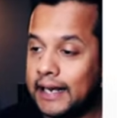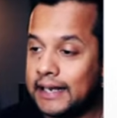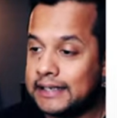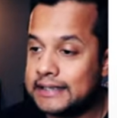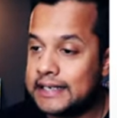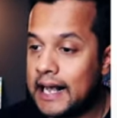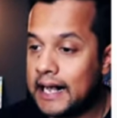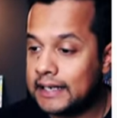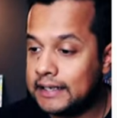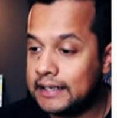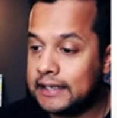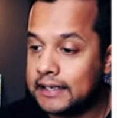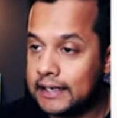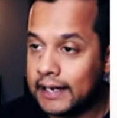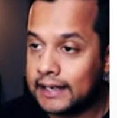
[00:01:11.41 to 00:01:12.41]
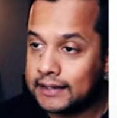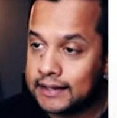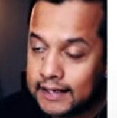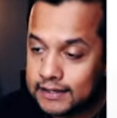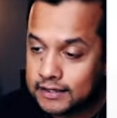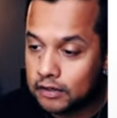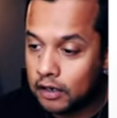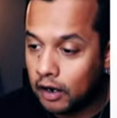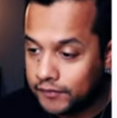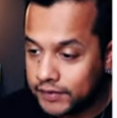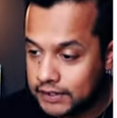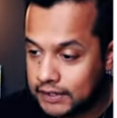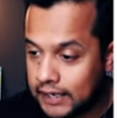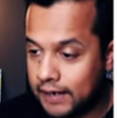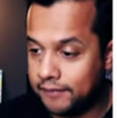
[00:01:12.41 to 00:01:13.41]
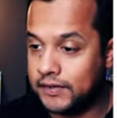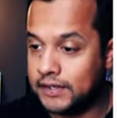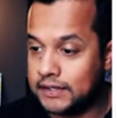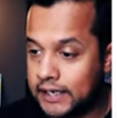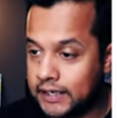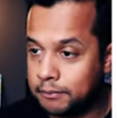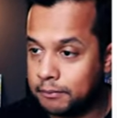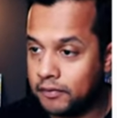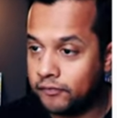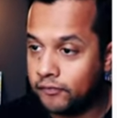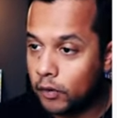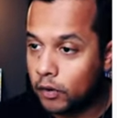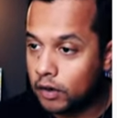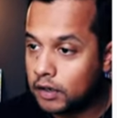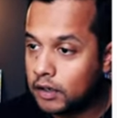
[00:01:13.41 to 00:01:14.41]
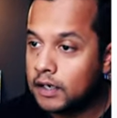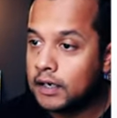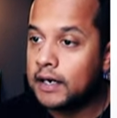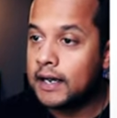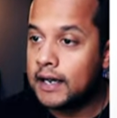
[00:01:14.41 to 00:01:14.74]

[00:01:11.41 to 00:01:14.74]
exactly like this. Obviously I have designed it before.